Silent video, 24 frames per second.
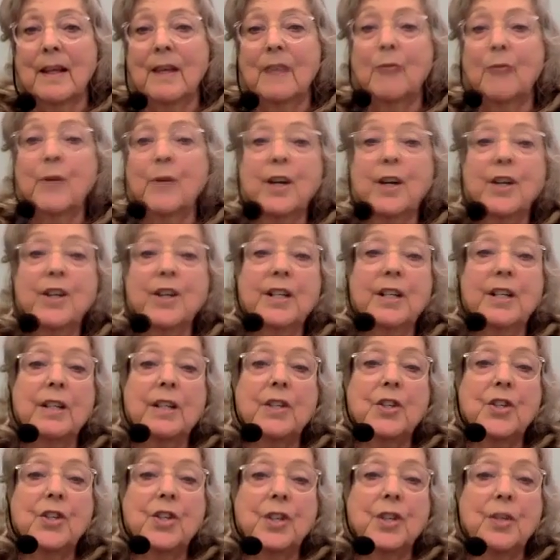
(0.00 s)
If we are
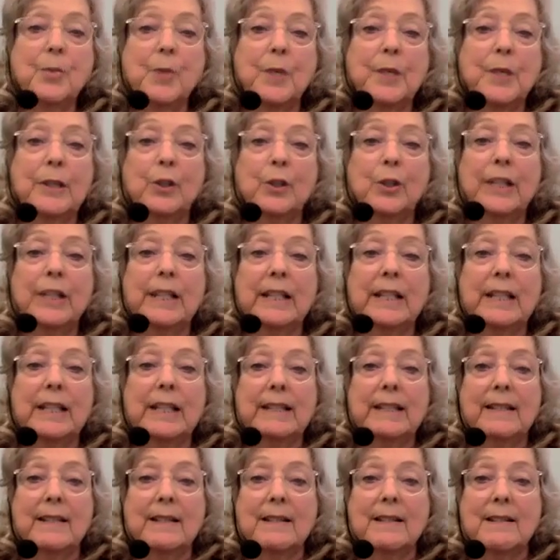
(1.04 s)
diligent with looking at
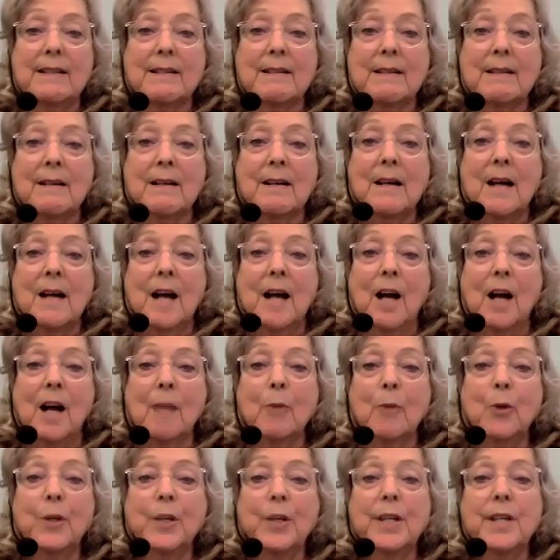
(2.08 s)
this,
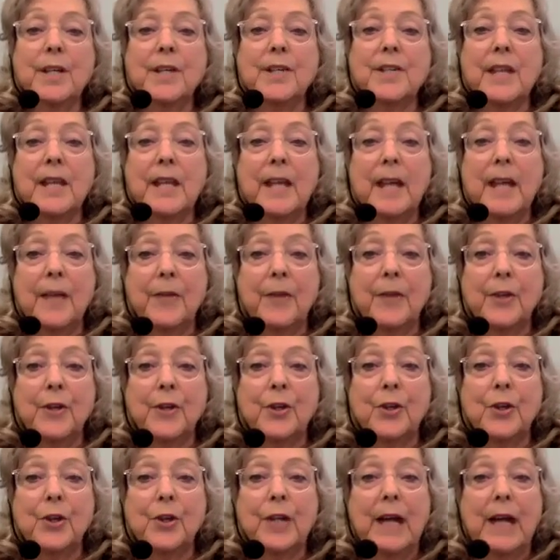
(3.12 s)
harmonious and
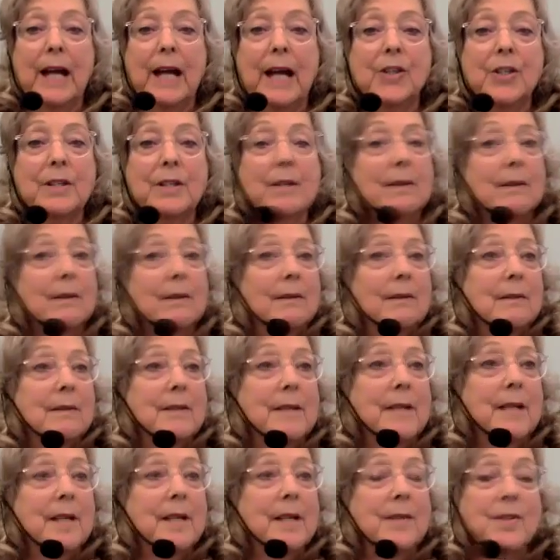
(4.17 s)
ethical action
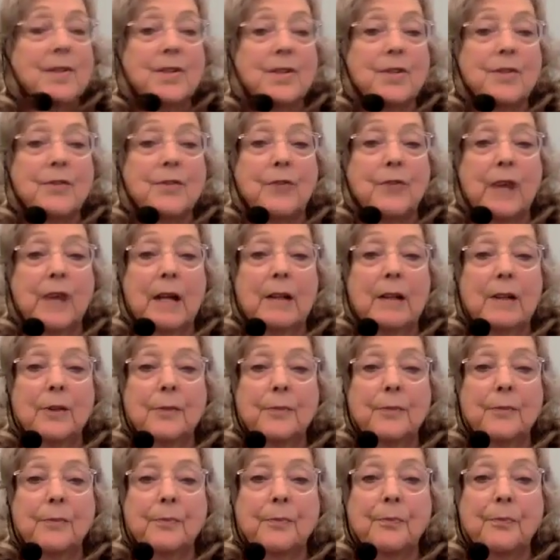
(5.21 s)
tends to follow.